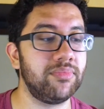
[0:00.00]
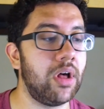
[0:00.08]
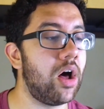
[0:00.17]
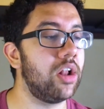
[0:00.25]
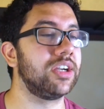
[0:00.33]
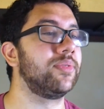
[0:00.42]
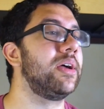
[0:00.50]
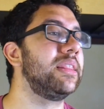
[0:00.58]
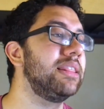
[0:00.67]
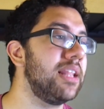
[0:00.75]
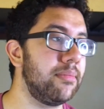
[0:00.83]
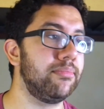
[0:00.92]
hauling
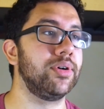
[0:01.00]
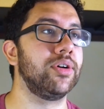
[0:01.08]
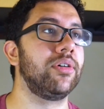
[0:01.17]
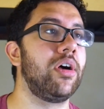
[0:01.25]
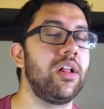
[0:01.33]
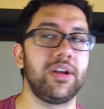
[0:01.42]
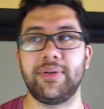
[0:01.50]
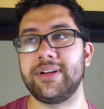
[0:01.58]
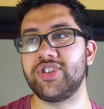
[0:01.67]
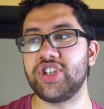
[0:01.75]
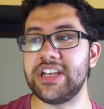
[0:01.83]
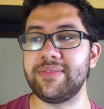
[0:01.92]
around lumber or hauling
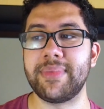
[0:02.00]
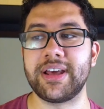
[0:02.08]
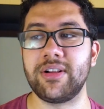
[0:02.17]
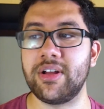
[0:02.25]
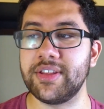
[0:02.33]
around sheet metal,